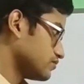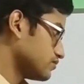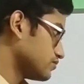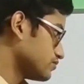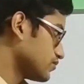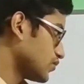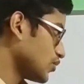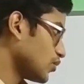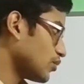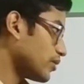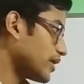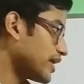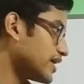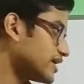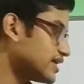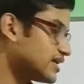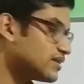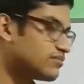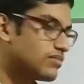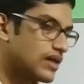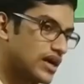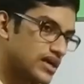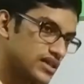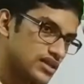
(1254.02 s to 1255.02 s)
provided
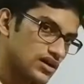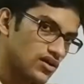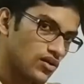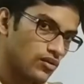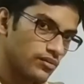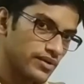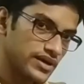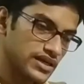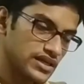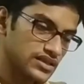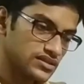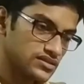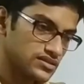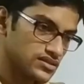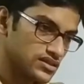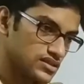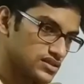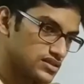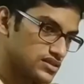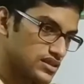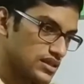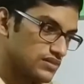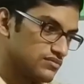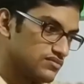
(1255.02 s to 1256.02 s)
by the operating
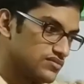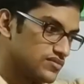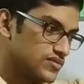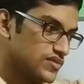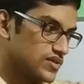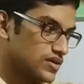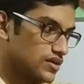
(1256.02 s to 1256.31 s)
system,